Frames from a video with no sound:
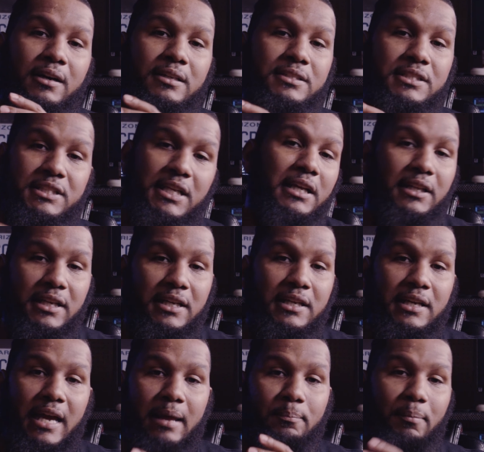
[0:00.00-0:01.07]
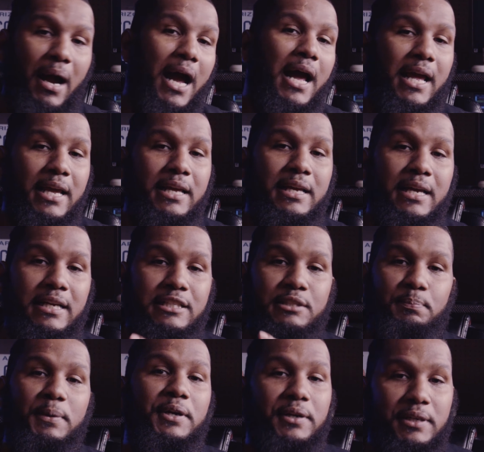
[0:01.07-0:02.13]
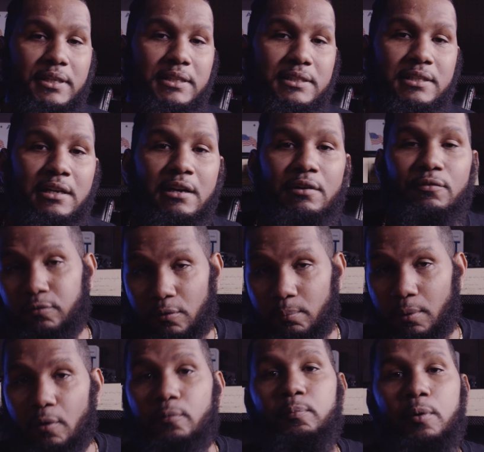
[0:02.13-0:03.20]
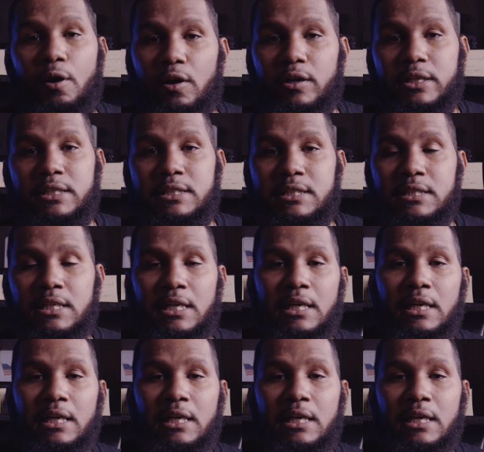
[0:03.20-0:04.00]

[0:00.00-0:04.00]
selling and buying experience for both parties.